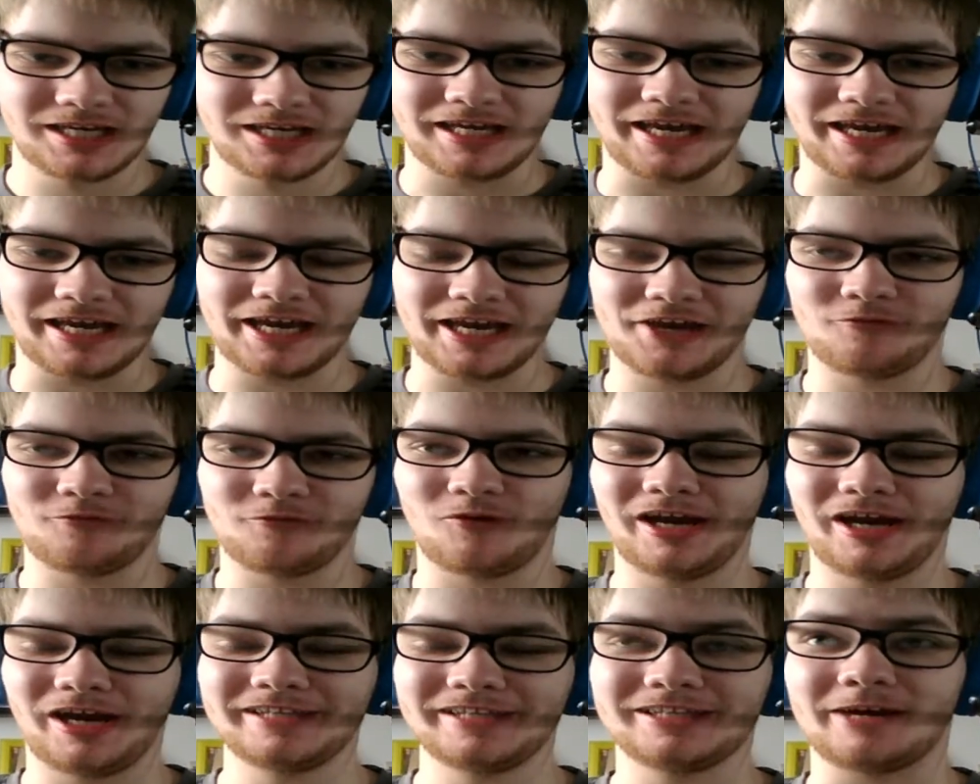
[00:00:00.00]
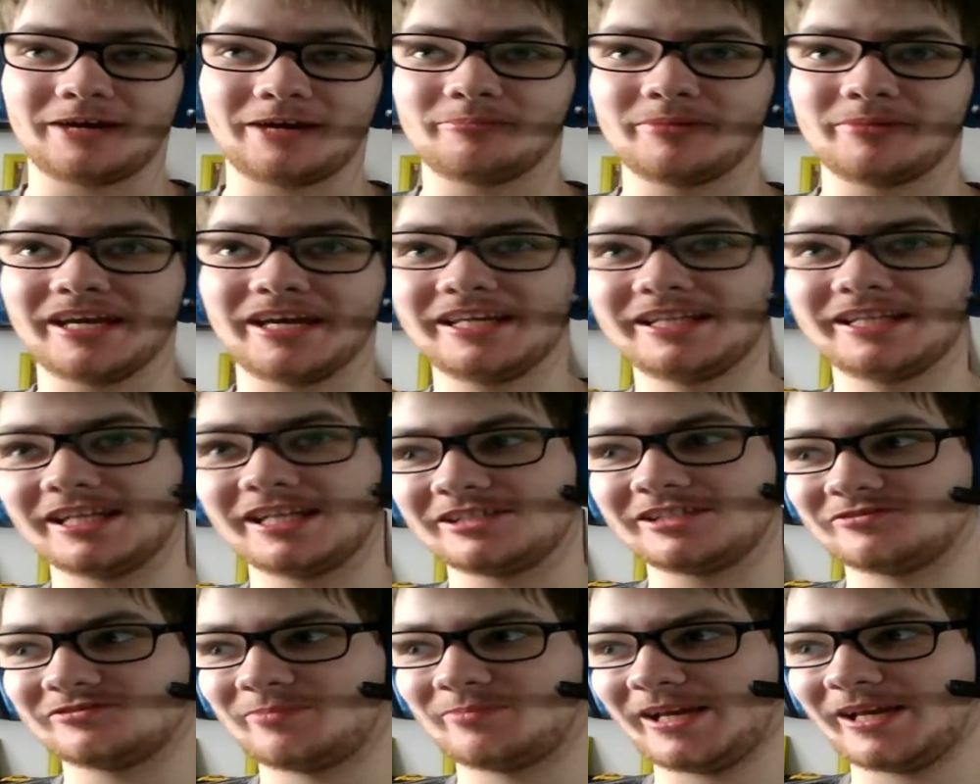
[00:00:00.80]
Uh, why top 8
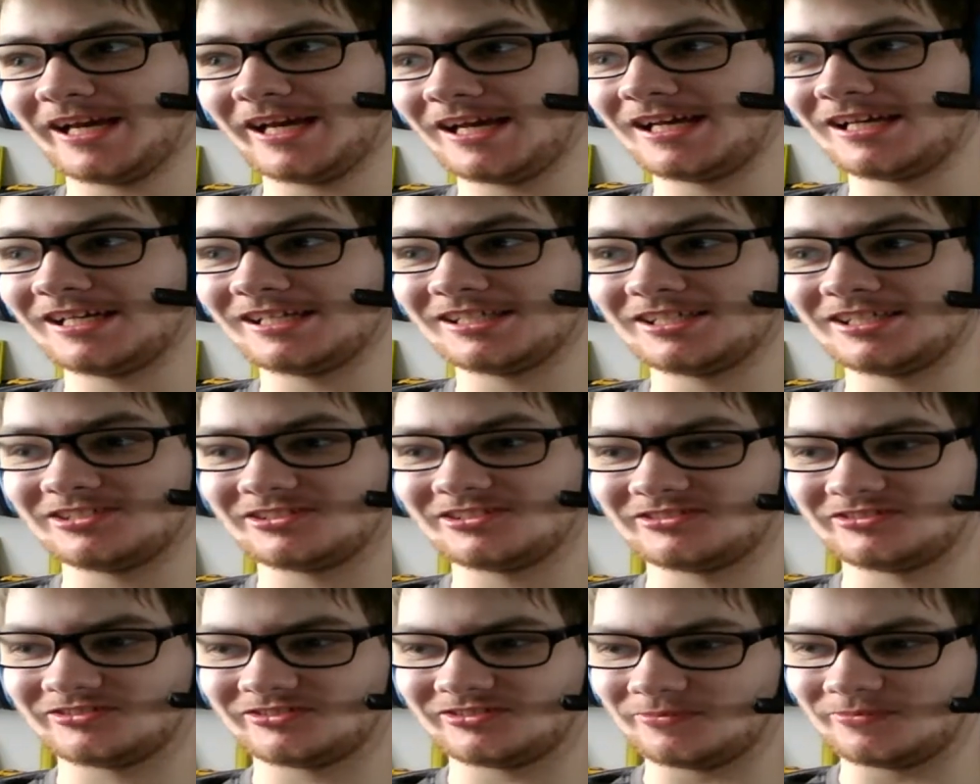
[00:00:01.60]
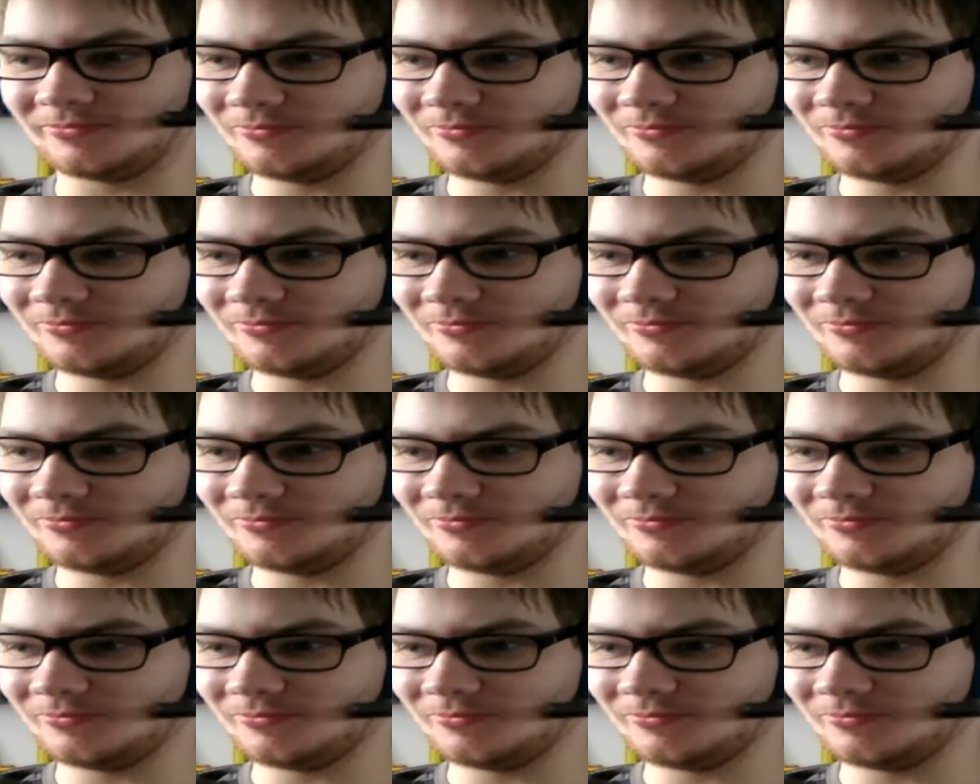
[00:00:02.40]
is because